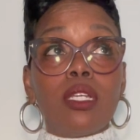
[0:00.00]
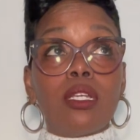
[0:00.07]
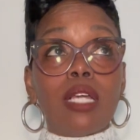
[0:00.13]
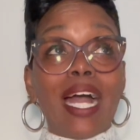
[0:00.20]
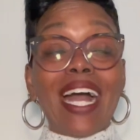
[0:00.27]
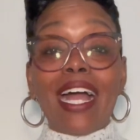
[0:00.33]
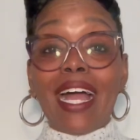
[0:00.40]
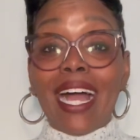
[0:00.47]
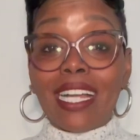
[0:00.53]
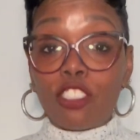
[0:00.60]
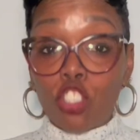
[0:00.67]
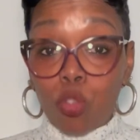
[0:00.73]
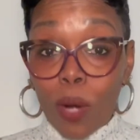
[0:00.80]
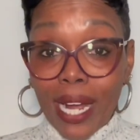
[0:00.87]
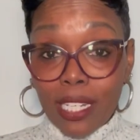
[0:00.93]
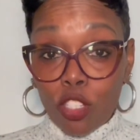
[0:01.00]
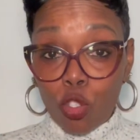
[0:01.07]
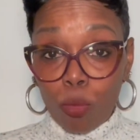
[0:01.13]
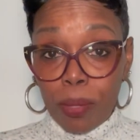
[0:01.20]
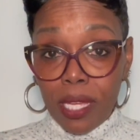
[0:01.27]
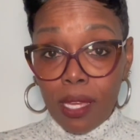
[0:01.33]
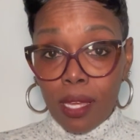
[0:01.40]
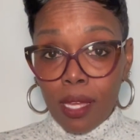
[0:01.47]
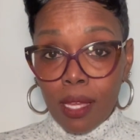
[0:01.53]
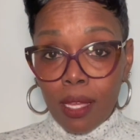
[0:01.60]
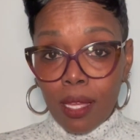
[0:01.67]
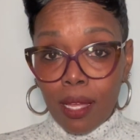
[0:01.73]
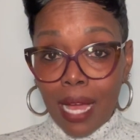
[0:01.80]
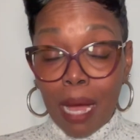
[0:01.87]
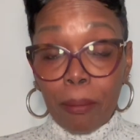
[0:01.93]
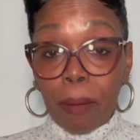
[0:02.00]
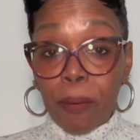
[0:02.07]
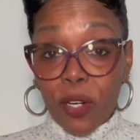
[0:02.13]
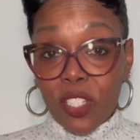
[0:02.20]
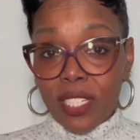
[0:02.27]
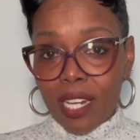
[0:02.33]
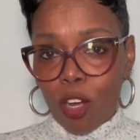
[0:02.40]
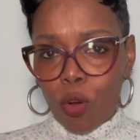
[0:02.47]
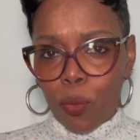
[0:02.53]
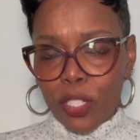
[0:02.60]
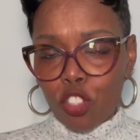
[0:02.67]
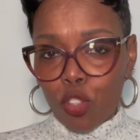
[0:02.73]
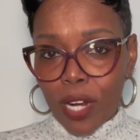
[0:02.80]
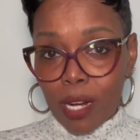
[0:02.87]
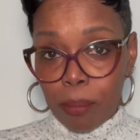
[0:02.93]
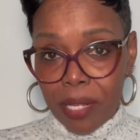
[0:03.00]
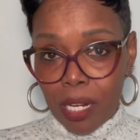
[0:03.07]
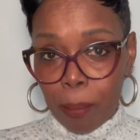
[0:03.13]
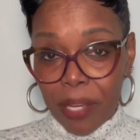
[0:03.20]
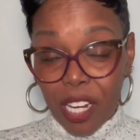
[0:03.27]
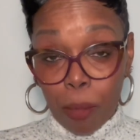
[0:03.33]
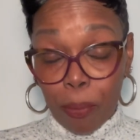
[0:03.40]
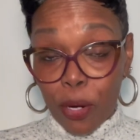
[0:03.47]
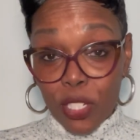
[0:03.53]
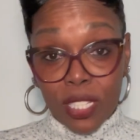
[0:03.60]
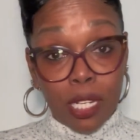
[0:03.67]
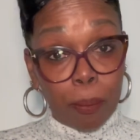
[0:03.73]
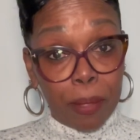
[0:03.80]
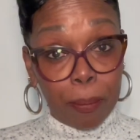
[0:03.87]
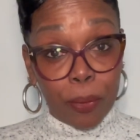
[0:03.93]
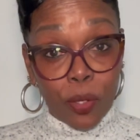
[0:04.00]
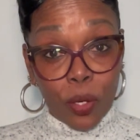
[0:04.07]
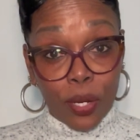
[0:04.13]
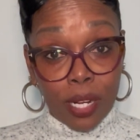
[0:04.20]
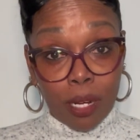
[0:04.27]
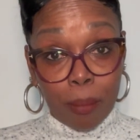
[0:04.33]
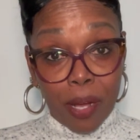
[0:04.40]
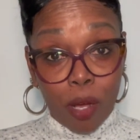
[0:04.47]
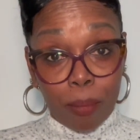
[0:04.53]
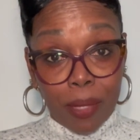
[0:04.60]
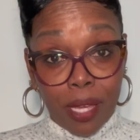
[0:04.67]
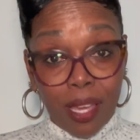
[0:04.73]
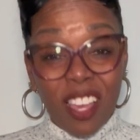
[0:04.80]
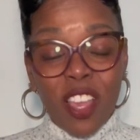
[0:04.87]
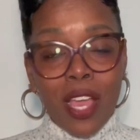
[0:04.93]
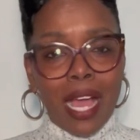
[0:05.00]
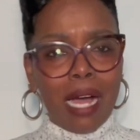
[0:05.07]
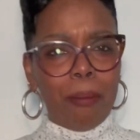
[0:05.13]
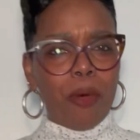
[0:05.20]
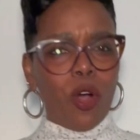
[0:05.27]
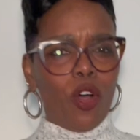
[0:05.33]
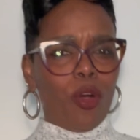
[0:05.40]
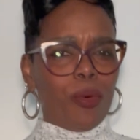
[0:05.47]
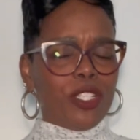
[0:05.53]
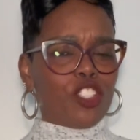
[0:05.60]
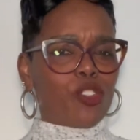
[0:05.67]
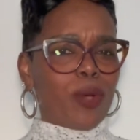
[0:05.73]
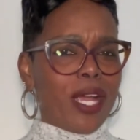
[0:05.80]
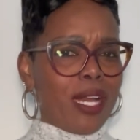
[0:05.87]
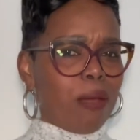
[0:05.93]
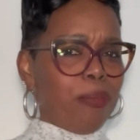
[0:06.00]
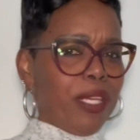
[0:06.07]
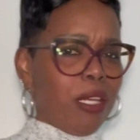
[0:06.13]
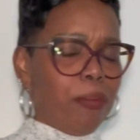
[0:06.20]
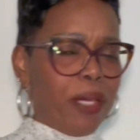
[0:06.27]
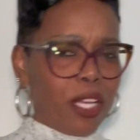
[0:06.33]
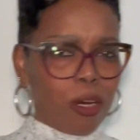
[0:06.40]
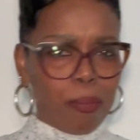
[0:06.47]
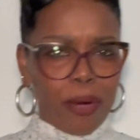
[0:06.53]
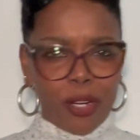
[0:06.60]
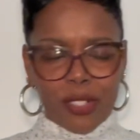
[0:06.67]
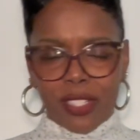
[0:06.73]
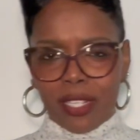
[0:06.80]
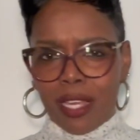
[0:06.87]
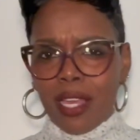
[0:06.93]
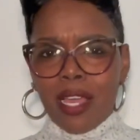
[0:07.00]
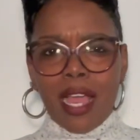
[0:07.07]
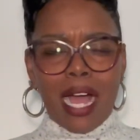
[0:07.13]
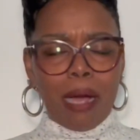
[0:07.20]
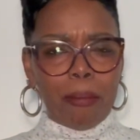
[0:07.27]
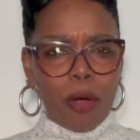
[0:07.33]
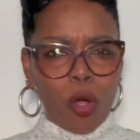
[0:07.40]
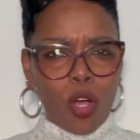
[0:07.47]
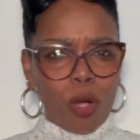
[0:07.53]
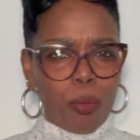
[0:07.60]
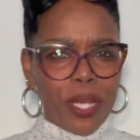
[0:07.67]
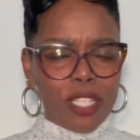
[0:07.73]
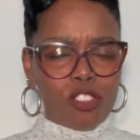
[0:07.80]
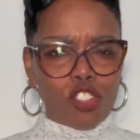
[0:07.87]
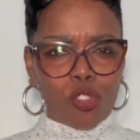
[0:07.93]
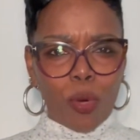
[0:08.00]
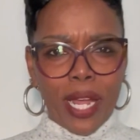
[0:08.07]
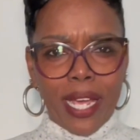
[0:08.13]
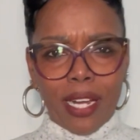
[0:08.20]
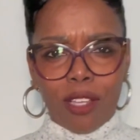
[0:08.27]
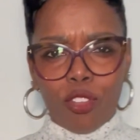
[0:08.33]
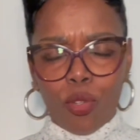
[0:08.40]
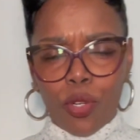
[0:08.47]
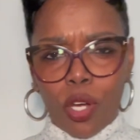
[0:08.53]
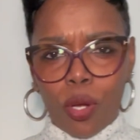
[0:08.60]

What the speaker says: I try to be, I'm a person that always try to be the bigger person, and people know that about me. I'm always trying to be the bigger person. I'm always trying to, turn